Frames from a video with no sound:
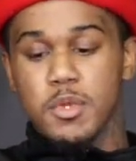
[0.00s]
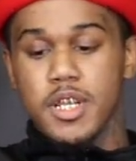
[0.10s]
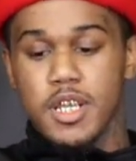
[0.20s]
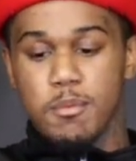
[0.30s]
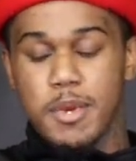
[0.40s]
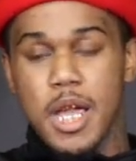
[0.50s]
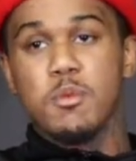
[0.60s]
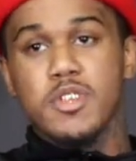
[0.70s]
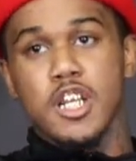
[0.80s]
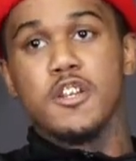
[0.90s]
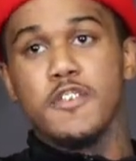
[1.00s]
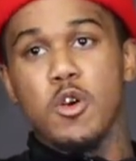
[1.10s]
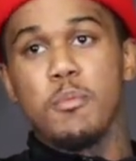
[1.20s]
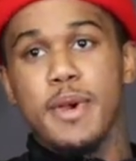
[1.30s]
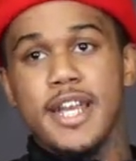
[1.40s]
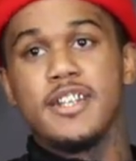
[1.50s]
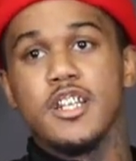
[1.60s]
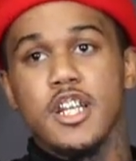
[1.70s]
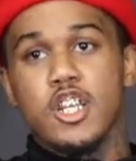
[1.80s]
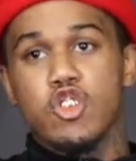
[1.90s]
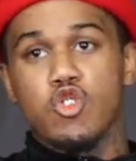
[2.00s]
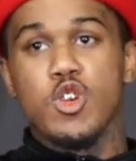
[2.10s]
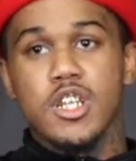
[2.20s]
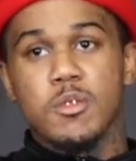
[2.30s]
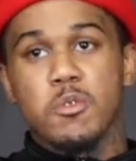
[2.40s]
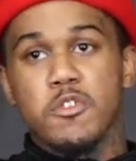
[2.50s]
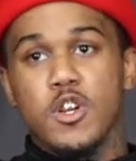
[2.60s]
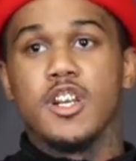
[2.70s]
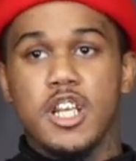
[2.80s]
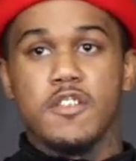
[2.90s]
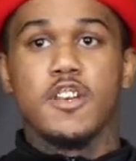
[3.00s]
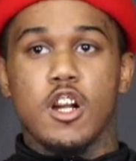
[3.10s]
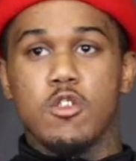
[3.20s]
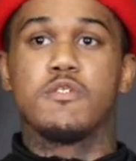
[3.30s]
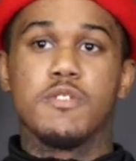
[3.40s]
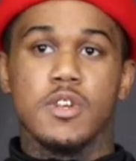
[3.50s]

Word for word: but Bible stands for basic instruction before leaving earth.